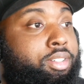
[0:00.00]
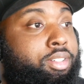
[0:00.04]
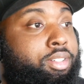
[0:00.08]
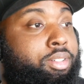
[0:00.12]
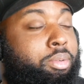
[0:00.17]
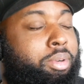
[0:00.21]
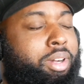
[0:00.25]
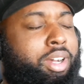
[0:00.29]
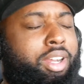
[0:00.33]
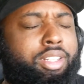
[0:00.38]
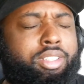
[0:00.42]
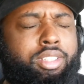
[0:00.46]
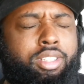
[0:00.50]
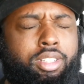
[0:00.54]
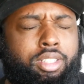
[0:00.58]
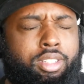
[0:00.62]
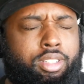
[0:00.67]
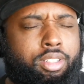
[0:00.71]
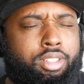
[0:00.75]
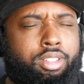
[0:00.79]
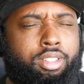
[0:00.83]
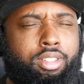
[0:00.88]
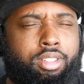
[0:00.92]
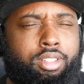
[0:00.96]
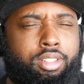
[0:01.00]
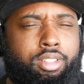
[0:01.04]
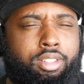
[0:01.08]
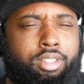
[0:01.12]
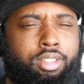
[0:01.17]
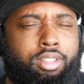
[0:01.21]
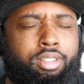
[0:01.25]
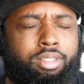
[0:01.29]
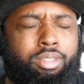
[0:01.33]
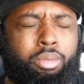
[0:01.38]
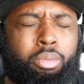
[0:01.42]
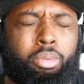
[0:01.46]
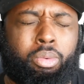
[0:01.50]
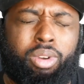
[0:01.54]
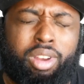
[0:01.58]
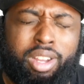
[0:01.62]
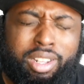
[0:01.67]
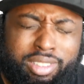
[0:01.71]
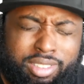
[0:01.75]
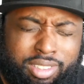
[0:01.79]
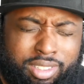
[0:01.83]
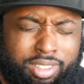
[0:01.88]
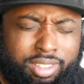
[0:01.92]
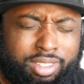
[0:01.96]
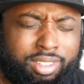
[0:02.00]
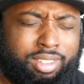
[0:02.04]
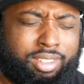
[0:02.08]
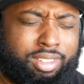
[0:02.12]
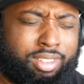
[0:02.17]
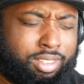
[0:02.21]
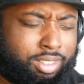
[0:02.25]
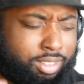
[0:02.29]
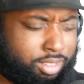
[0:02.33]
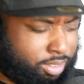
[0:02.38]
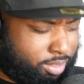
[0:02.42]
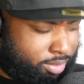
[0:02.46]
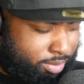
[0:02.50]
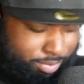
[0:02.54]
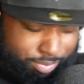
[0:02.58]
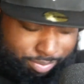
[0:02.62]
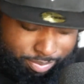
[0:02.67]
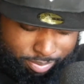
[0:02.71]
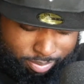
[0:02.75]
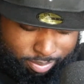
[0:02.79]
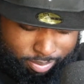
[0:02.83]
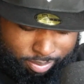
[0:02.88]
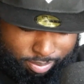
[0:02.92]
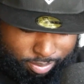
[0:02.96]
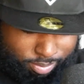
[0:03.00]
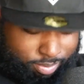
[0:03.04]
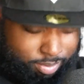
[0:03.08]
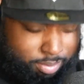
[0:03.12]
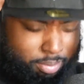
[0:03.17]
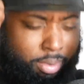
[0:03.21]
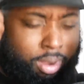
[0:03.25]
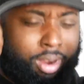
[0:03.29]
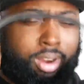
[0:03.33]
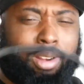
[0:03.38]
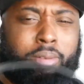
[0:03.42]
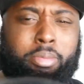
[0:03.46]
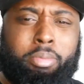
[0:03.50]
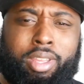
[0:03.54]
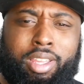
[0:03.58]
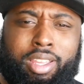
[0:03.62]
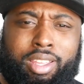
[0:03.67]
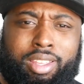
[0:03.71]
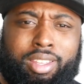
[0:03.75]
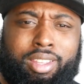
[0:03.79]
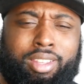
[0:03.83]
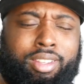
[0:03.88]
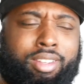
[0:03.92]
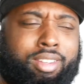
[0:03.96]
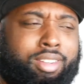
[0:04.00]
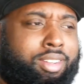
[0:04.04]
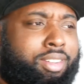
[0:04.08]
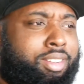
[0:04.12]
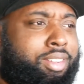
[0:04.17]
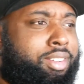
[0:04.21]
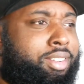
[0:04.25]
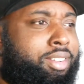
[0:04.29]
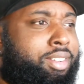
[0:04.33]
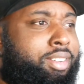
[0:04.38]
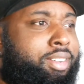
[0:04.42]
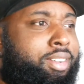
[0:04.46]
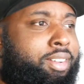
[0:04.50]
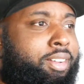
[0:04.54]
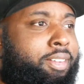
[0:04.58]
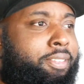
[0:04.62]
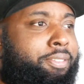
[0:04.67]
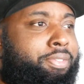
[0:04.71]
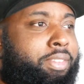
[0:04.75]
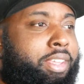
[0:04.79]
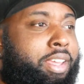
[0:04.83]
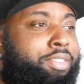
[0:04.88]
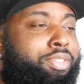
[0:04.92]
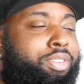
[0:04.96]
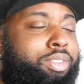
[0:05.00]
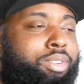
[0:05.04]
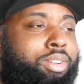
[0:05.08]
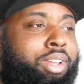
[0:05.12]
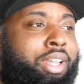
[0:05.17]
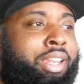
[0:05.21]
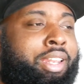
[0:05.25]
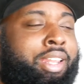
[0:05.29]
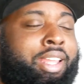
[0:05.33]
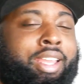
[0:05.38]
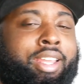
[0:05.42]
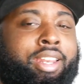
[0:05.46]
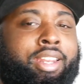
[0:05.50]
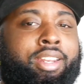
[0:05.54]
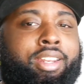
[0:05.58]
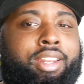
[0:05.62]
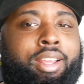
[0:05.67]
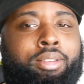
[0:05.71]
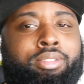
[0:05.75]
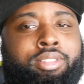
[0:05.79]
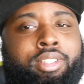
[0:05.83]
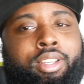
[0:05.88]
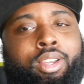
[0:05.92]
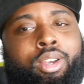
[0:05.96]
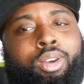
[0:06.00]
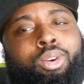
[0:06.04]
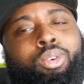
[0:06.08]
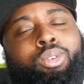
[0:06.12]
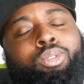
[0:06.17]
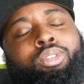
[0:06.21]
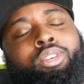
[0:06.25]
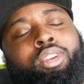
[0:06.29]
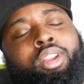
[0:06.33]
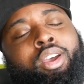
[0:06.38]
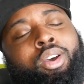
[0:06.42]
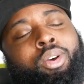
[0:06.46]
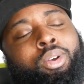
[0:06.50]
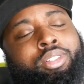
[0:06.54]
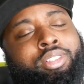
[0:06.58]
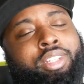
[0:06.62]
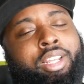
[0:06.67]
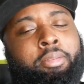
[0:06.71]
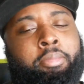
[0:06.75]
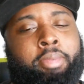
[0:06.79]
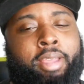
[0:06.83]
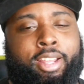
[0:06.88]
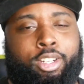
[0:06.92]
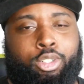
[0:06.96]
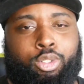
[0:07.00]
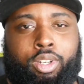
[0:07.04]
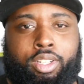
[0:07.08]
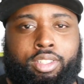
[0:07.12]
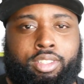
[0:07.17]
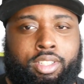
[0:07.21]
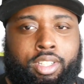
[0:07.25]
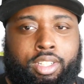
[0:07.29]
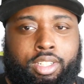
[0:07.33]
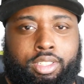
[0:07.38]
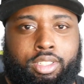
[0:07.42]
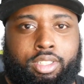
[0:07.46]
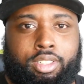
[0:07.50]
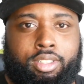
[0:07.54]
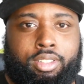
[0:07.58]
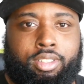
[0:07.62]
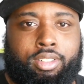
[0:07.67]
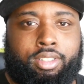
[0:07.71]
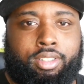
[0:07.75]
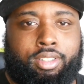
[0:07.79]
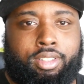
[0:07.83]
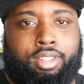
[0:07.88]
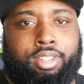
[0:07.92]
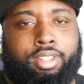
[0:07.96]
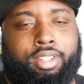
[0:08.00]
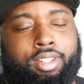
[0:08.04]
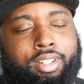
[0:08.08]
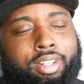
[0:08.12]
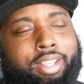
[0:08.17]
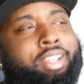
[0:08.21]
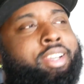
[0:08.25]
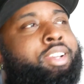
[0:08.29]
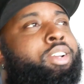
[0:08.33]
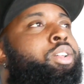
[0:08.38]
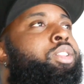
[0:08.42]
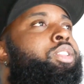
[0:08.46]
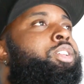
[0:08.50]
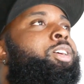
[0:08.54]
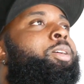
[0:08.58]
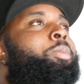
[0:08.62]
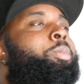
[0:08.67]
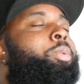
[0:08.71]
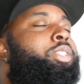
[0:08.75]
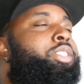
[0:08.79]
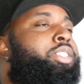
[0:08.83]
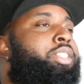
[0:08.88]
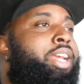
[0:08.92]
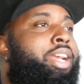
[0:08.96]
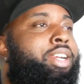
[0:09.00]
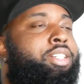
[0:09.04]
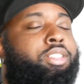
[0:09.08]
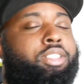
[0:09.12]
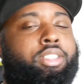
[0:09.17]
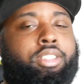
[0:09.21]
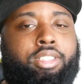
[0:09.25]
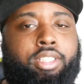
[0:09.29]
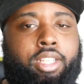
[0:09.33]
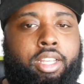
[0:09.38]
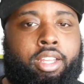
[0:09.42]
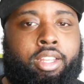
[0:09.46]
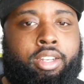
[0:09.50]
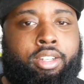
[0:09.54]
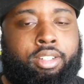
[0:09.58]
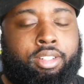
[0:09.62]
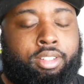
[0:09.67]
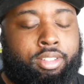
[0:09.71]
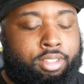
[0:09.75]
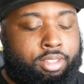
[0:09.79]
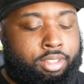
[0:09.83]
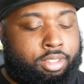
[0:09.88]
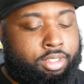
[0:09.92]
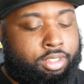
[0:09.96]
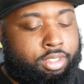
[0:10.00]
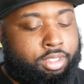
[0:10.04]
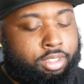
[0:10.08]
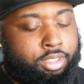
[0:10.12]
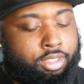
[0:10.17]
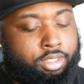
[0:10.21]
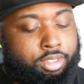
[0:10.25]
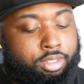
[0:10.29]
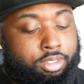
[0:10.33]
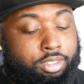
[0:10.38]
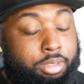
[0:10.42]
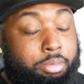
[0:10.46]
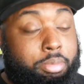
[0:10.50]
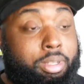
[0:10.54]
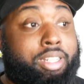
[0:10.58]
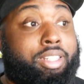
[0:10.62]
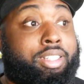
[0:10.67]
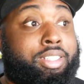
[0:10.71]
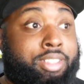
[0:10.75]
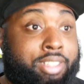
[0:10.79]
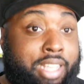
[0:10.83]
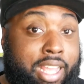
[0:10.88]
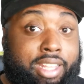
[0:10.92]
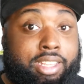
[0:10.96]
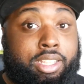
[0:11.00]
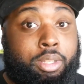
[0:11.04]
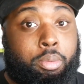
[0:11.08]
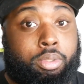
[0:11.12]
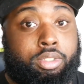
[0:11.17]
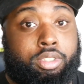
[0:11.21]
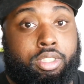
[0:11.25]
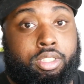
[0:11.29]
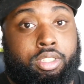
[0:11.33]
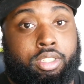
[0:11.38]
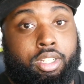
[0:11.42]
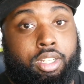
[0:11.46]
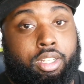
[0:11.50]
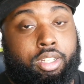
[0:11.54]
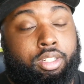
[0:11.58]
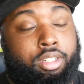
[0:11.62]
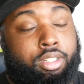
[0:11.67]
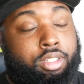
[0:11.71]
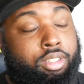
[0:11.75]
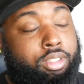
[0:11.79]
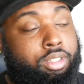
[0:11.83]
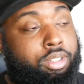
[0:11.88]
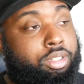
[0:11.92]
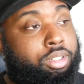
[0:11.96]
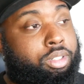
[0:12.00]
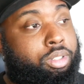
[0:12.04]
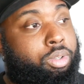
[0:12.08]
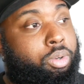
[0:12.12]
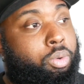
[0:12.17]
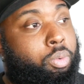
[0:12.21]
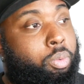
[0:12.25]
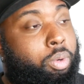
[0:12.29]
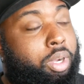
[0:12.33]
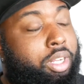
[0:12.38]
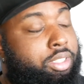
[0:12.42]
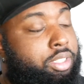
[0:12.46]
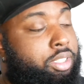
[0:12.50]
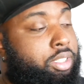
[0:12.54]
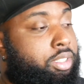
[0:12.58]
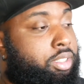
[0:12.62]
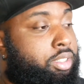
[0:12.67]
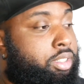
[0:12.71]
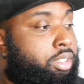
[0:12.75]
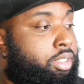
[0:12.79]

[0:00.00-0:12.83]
What? What? Pardon me? I feel elated. I was like, oh no, is that a bad translation? Now I gotta look at what she actually said. She meant exactly what she said. What?